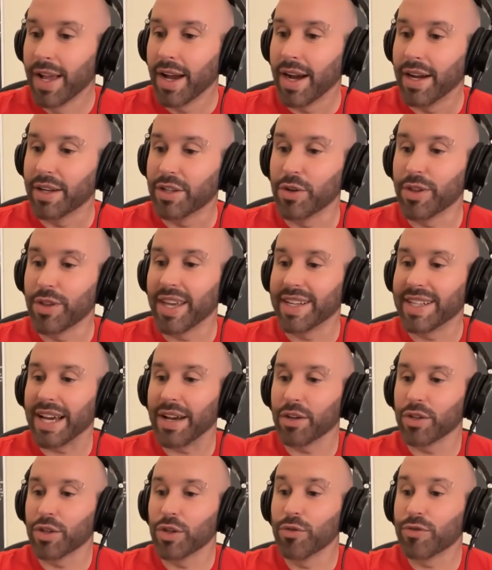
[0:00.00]
do they
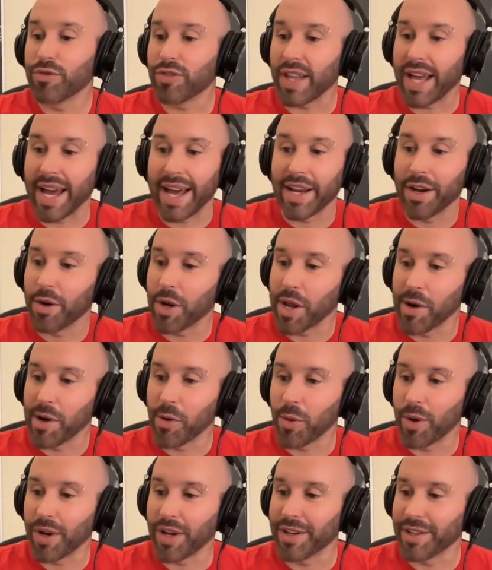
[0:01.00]
tell you flat out, I don't
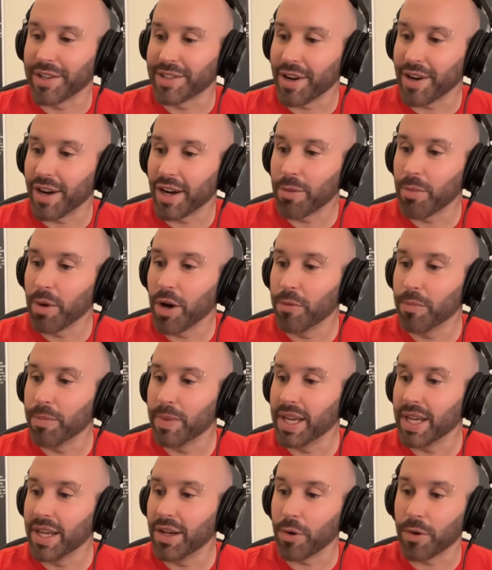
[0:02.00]
want you to talk about
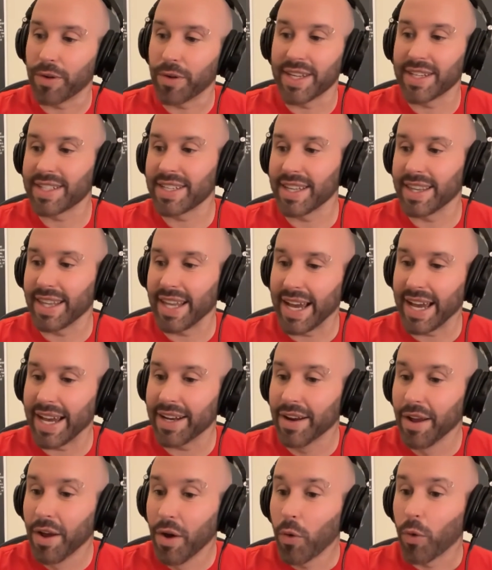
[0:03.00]
me or this and
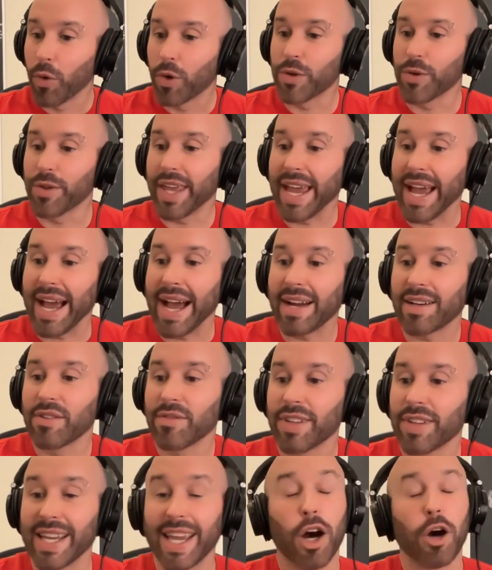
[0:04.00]
that? Or do they
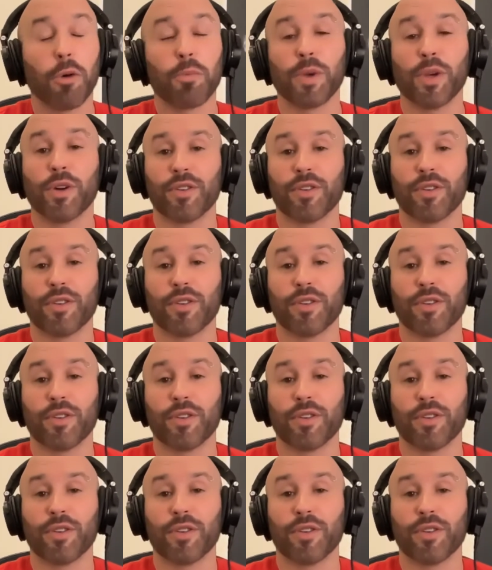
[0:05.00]
actively help you to